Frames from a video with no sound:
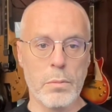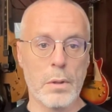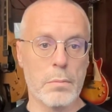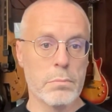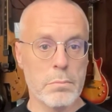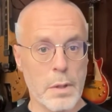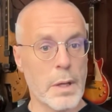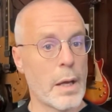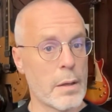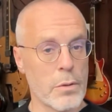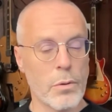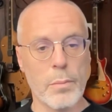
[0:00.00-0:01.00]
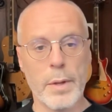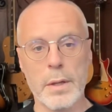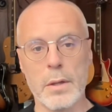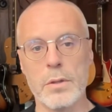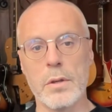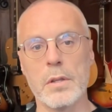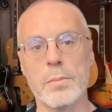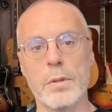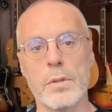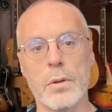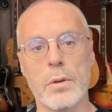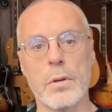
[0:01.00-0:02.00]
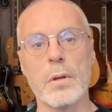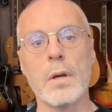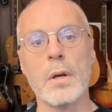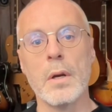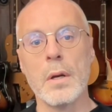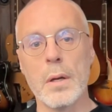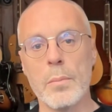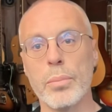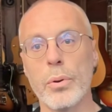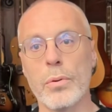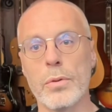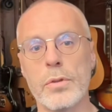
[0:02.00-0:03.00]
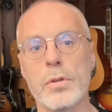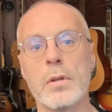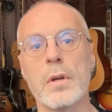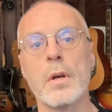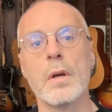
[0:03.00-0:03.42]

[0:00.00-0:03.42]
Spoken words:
Well, again, you're making judgments on importance